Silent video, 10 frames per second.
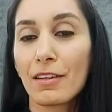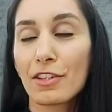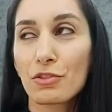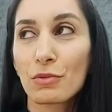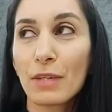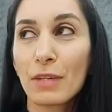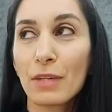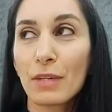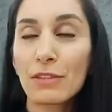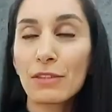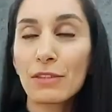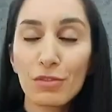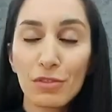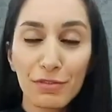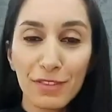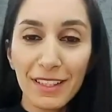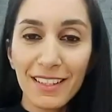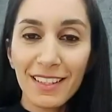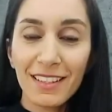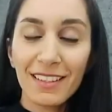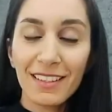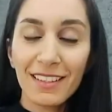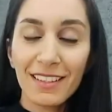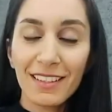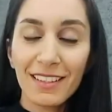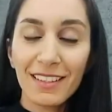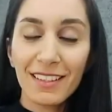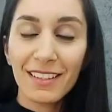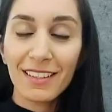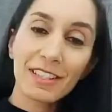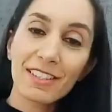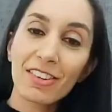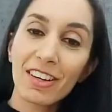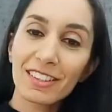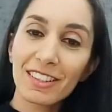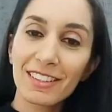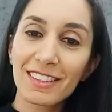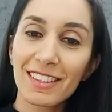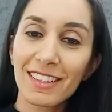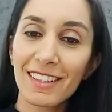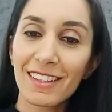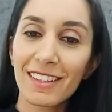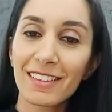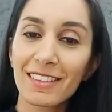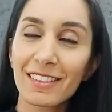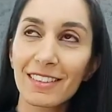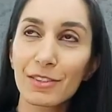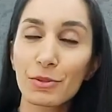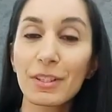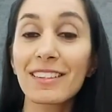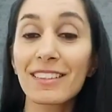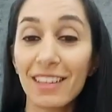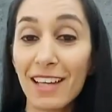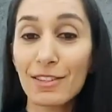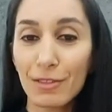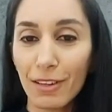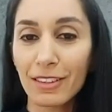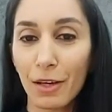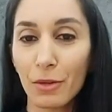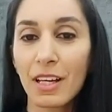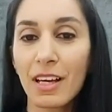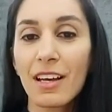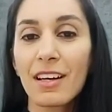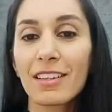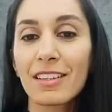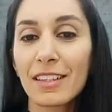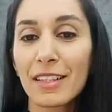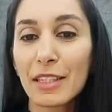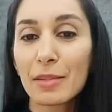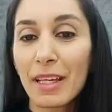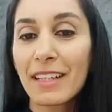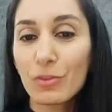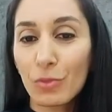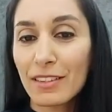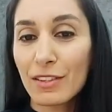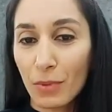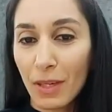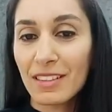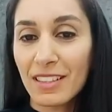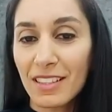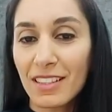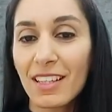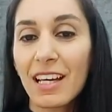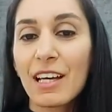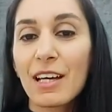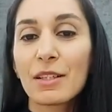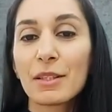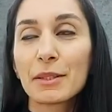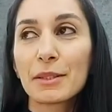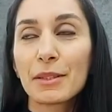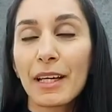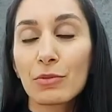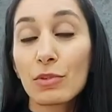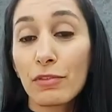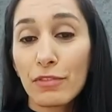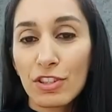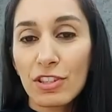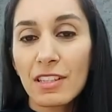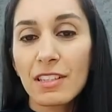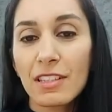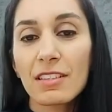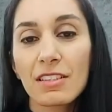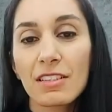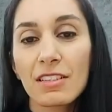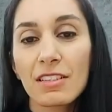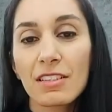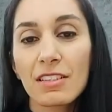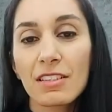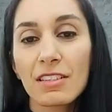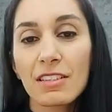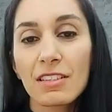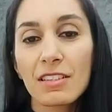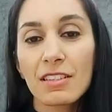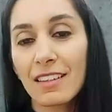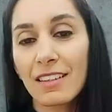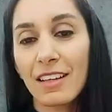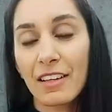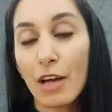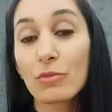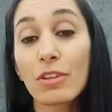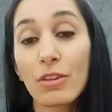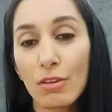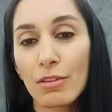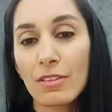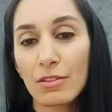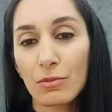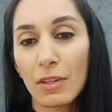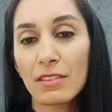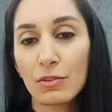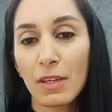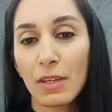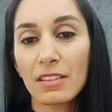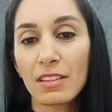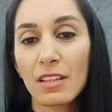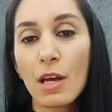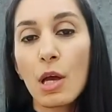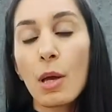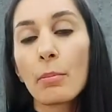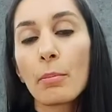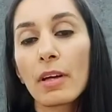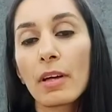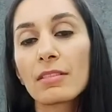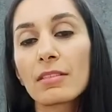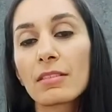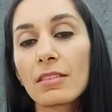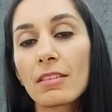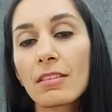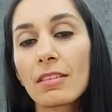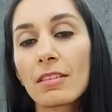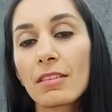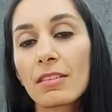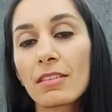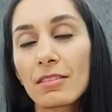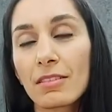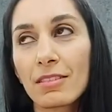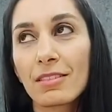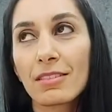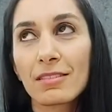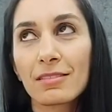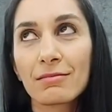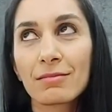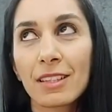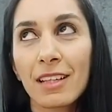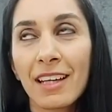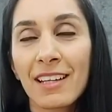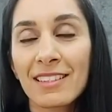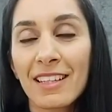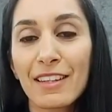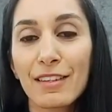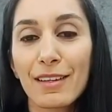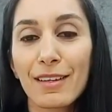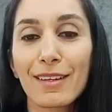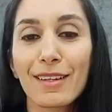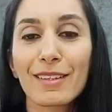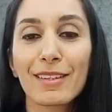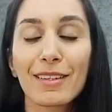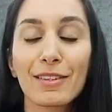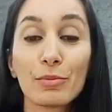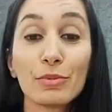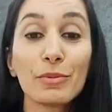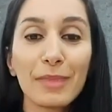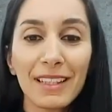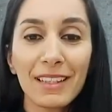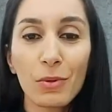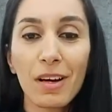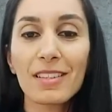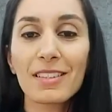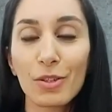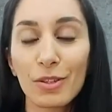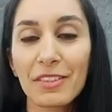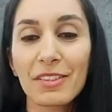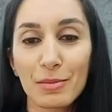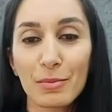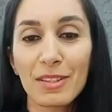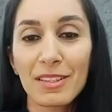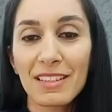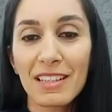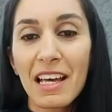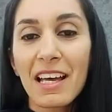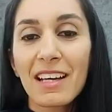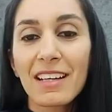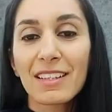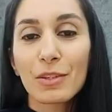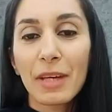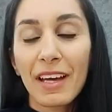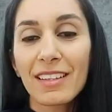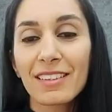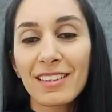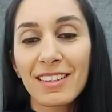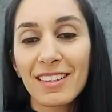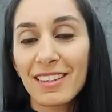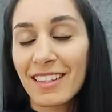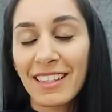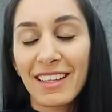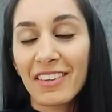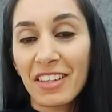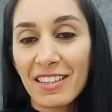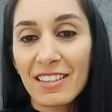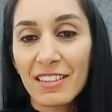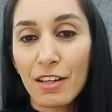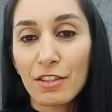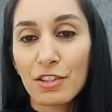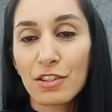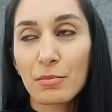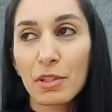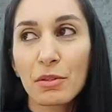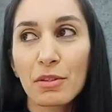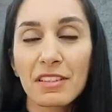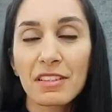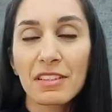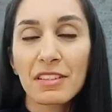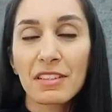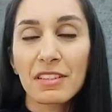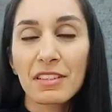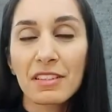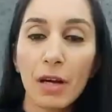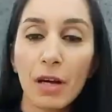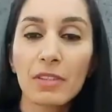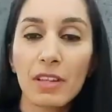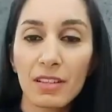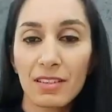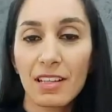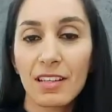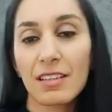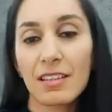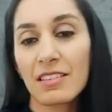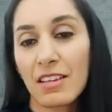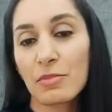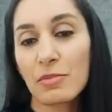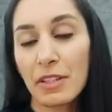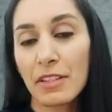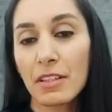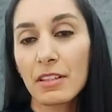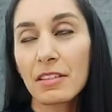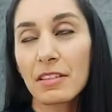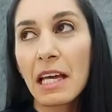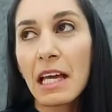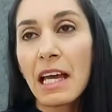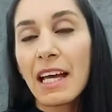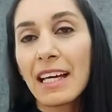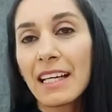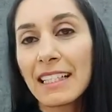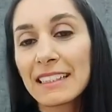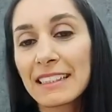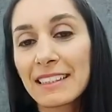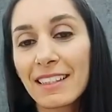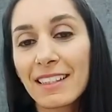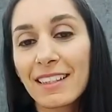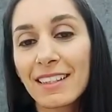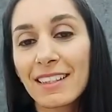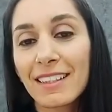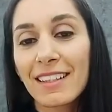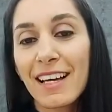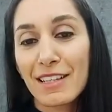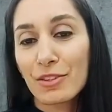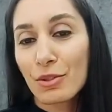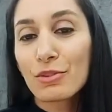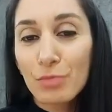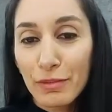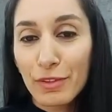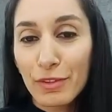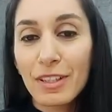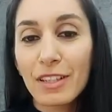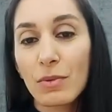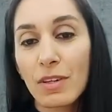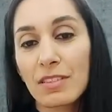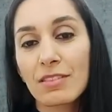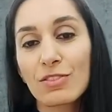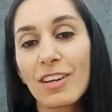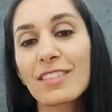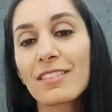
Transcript: Jouets de Sophie, it actually started during the last lockdown in May 2020. And we officially started selling around August 2020. But I can say the booming was on Christmas. We had a crazy rush because people knew more about us at that period. And as I told you before, it was just